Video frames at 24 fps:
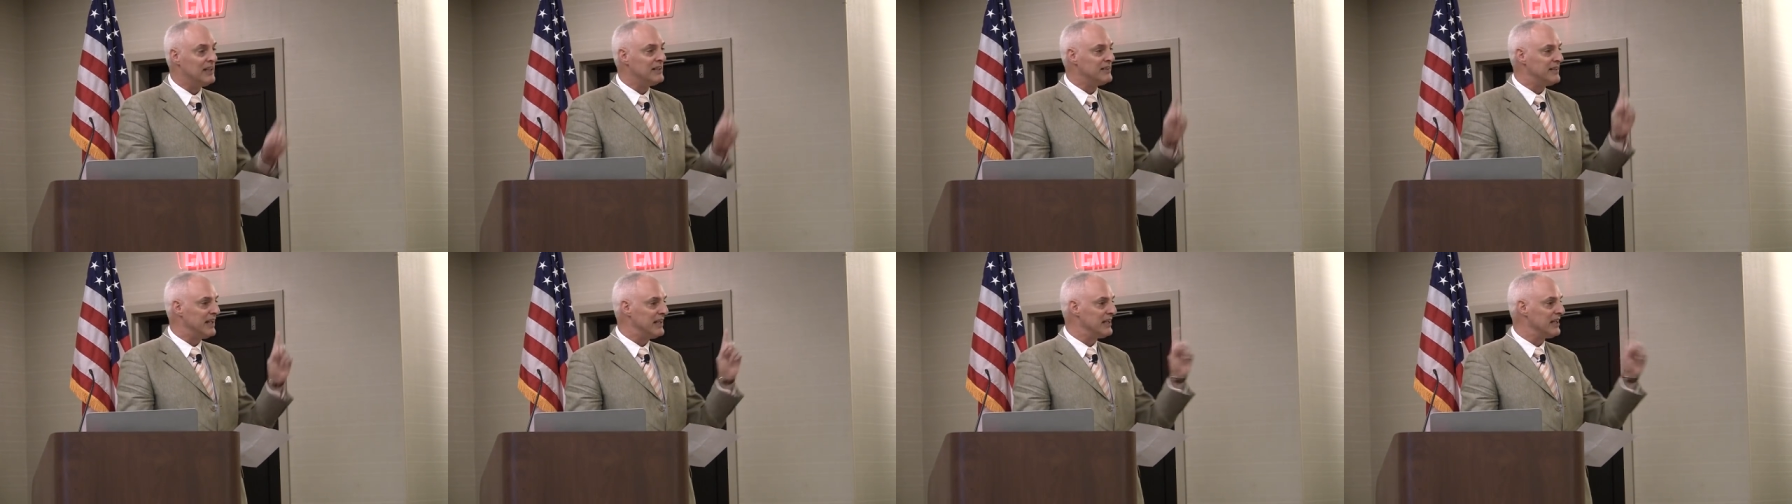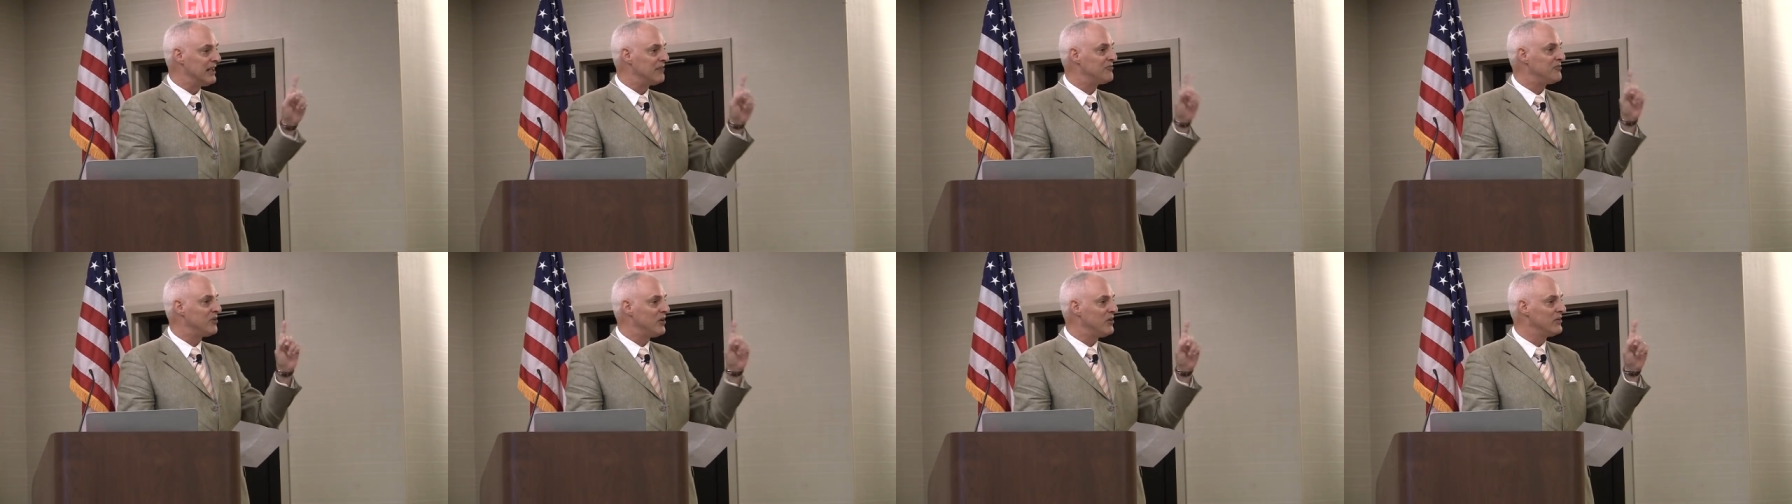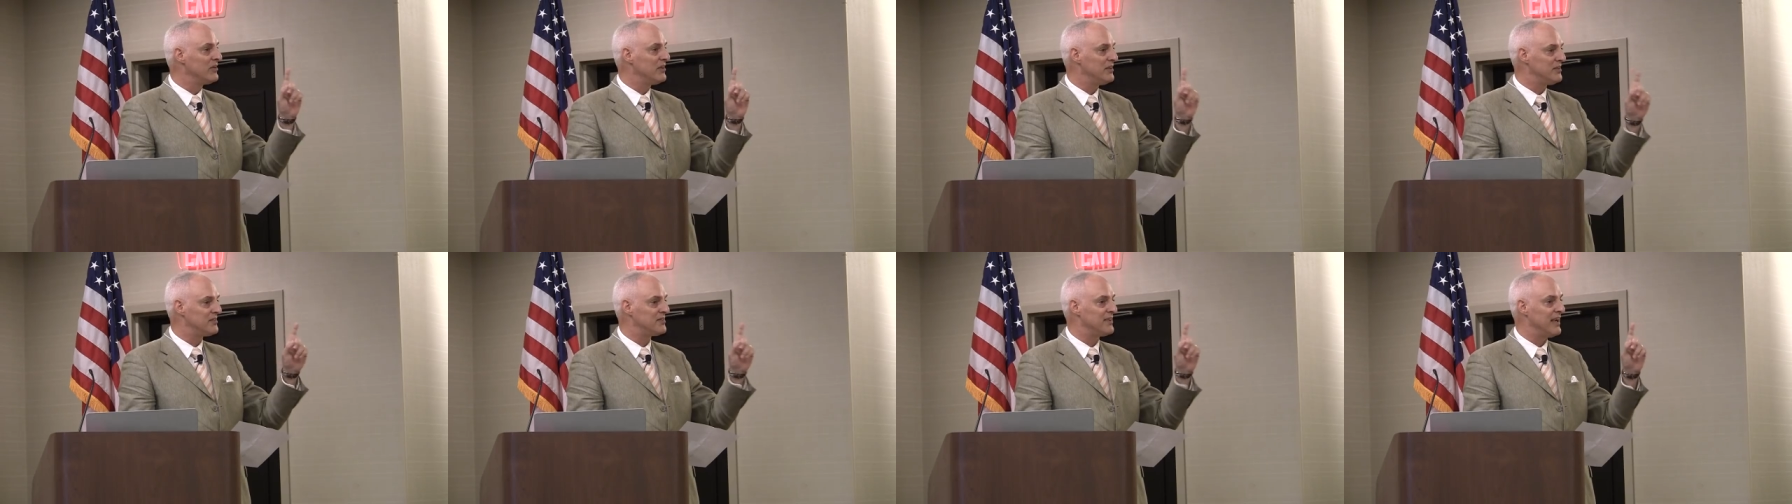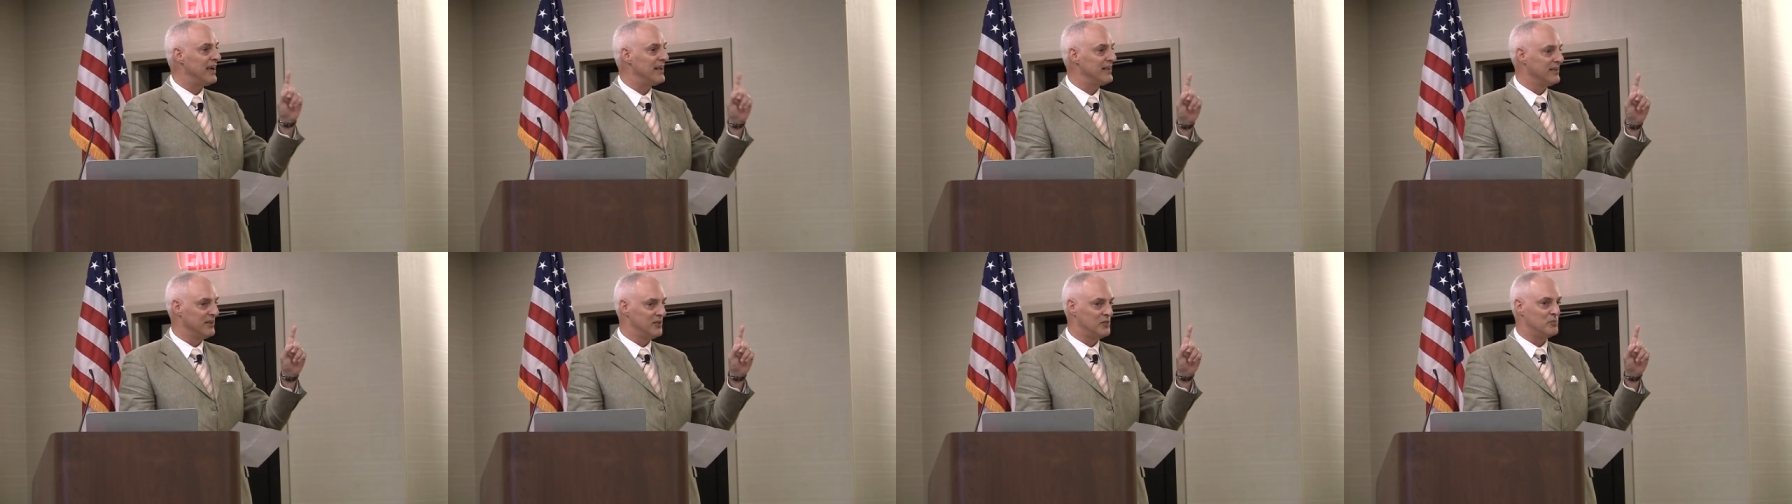they left only
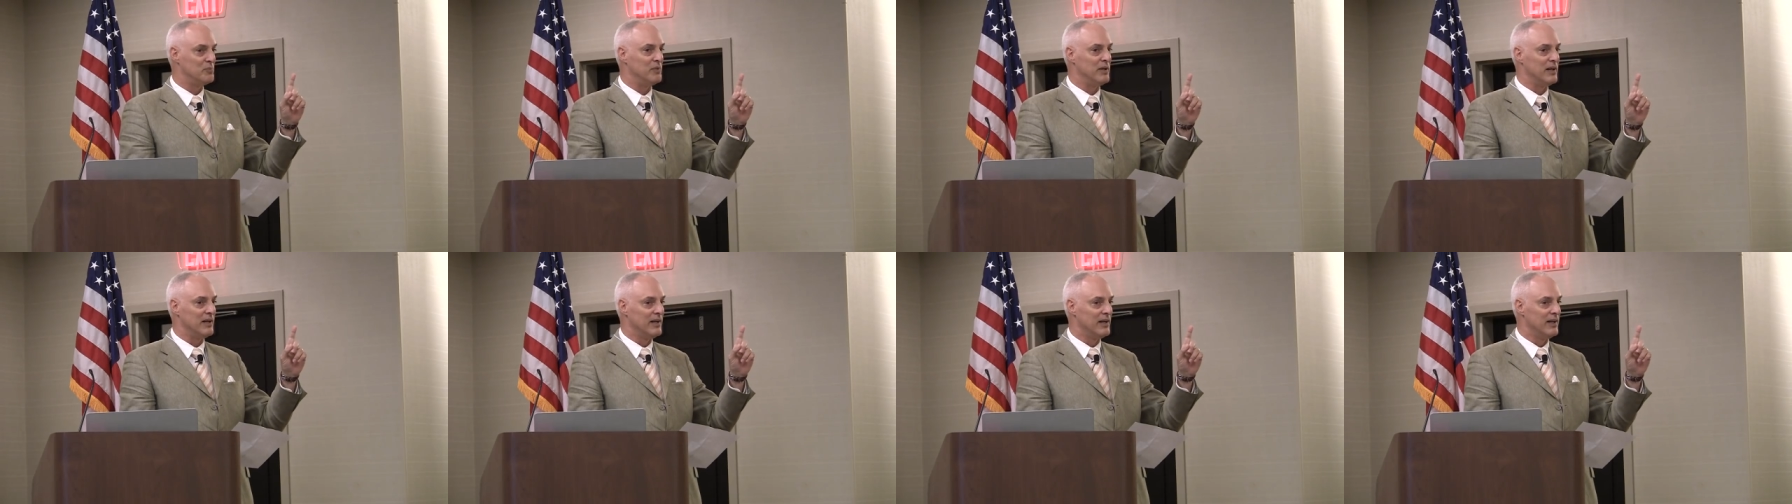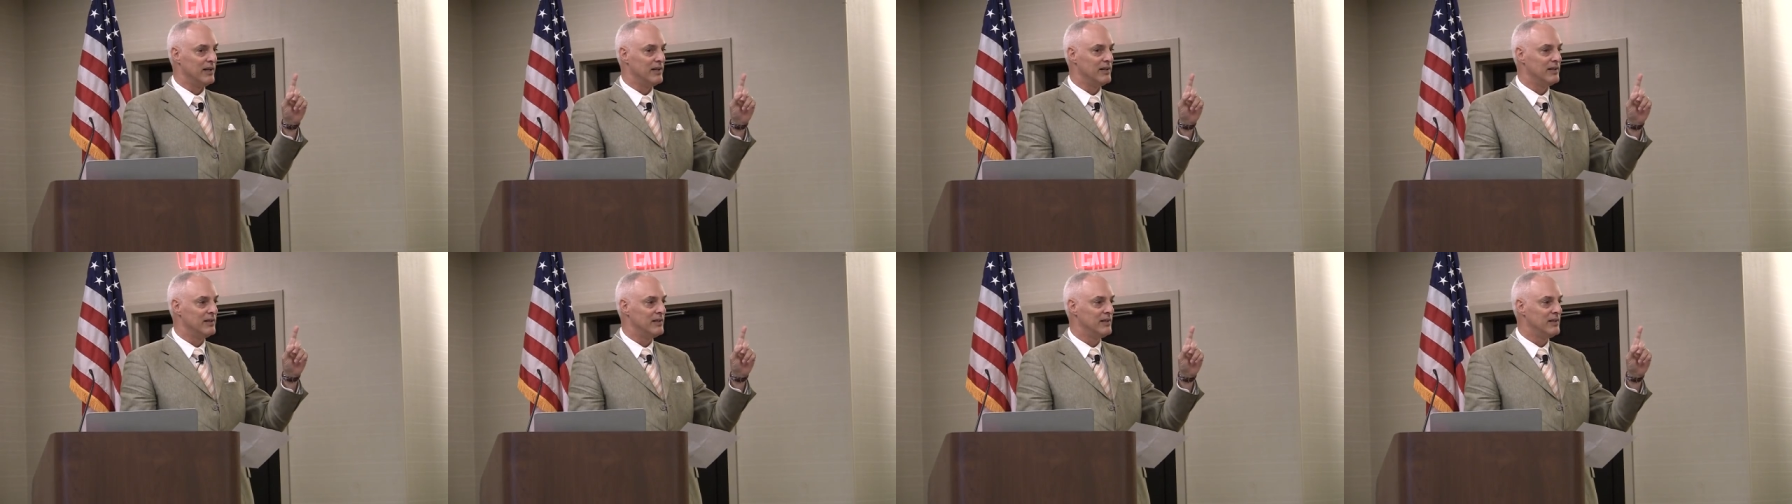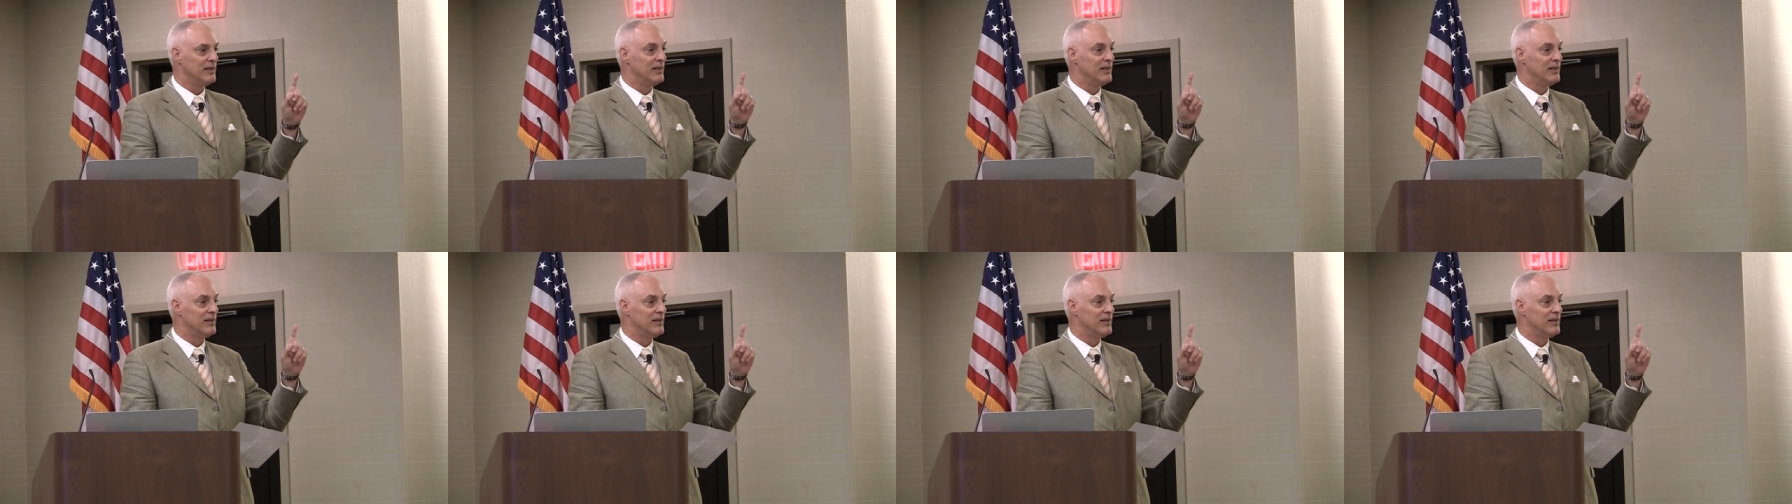silence behind.